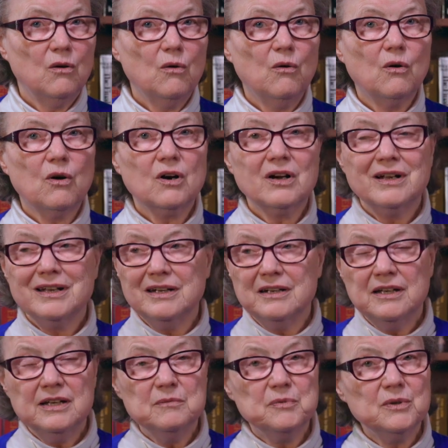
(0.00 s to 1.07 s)
or in
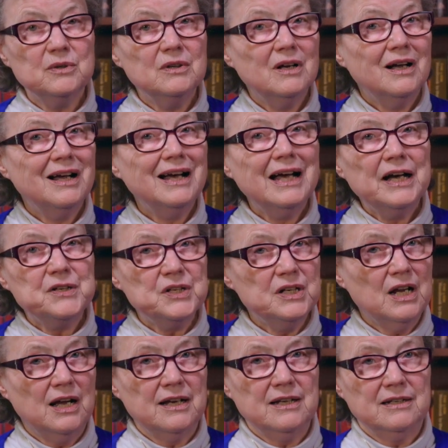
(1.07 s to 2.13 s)
Hebrew,
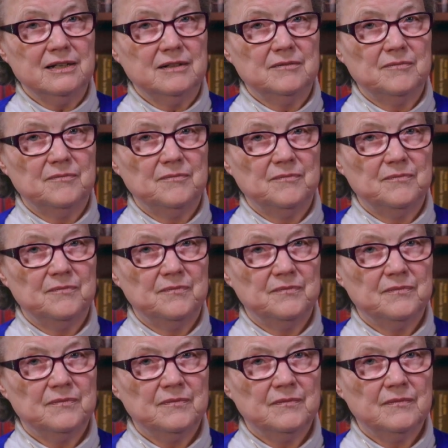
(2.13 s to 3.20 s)
Adonai.
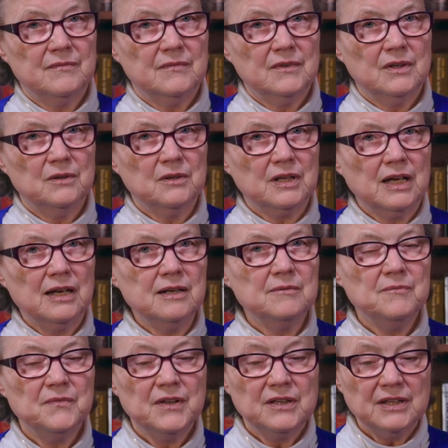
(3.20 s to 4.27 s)
Okay,
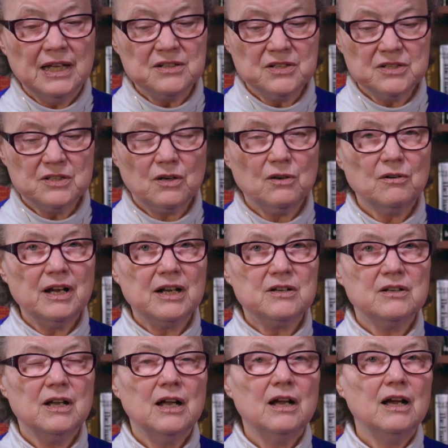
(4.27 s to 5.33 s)
that is the
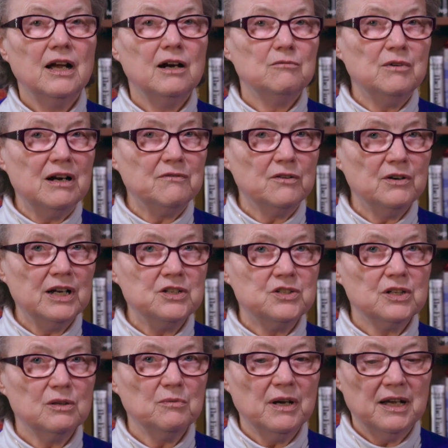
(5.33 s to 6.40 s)
correct
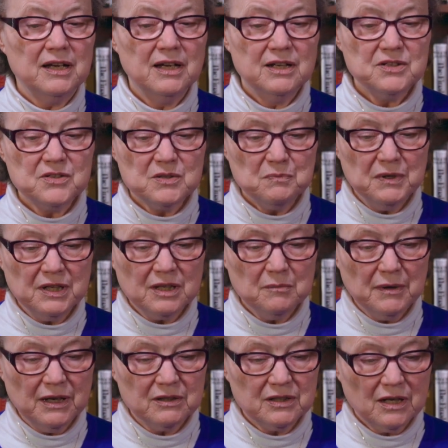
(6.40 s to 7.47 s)
reverential way to speak
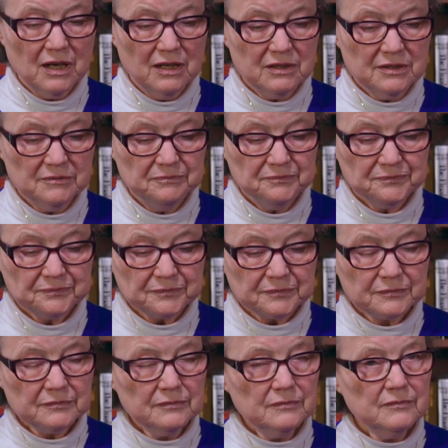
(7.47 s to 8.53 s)
about God.
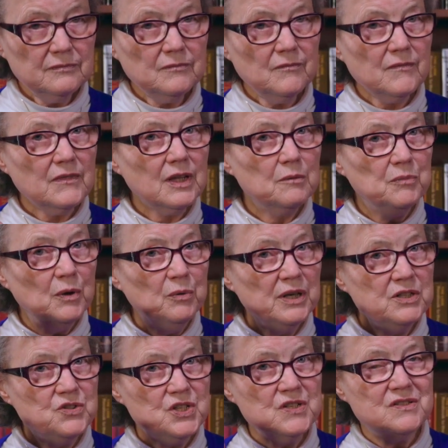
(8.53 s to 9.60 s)
But
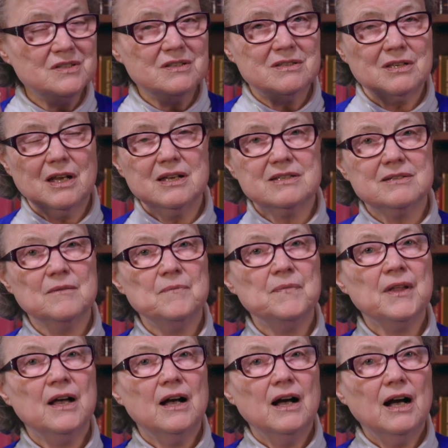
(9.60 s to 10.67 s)
when Jesus
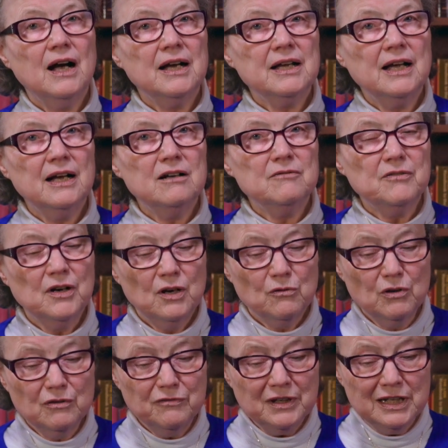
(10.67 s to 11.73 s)
says, I have
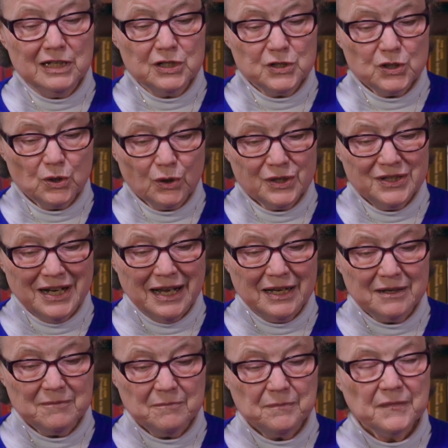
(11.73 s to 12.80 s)
revealed your
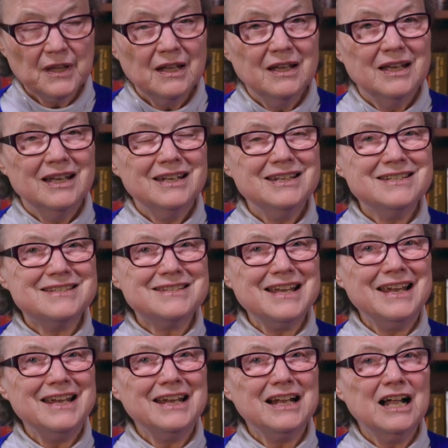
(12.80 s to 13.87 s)
name, he's
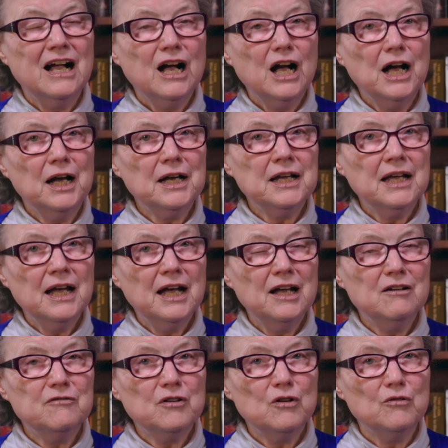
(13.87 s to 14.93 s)
saying, I
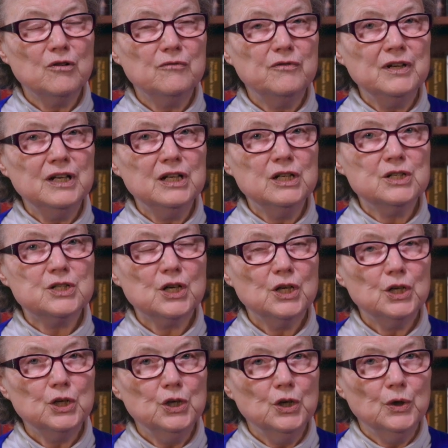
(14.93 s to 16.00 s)
have revealed
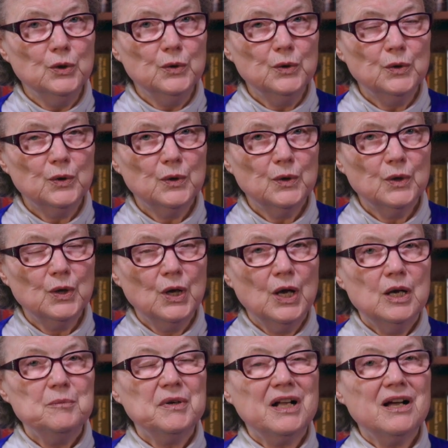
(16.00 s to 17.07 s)
you.
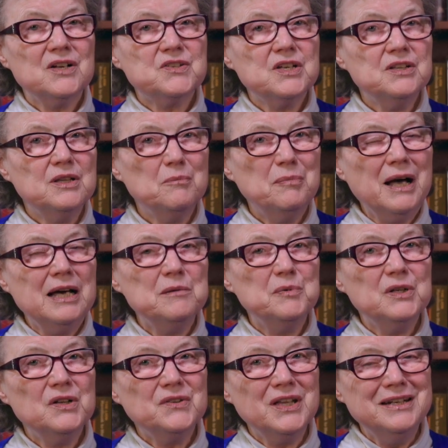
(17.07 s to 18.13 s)
Because in the
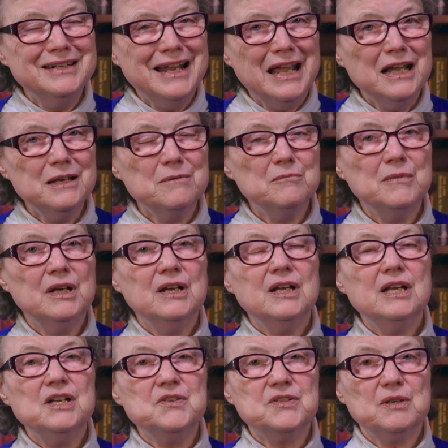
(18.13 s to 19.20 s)
Bible, the name
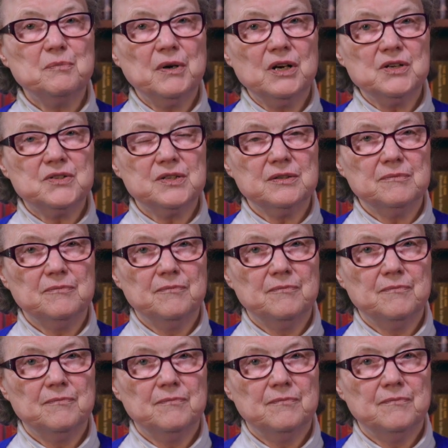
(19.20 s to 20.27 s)
is the person.
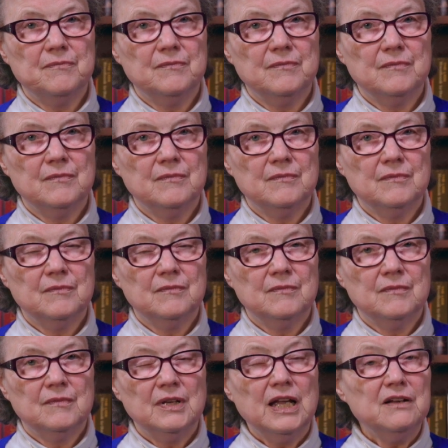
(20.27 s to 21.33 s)

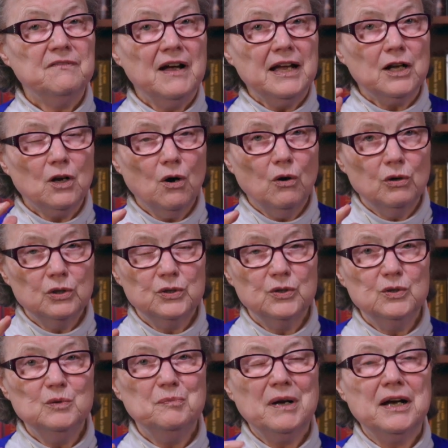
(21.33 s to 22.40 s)
If I call
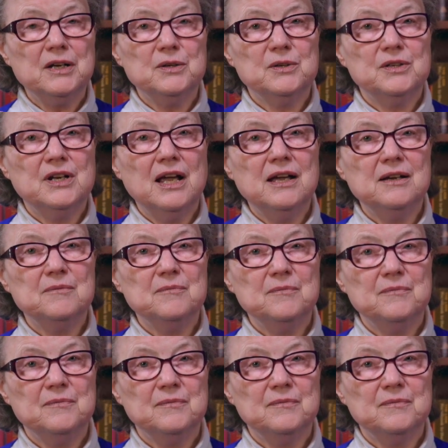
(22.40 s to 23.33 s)
you by your name,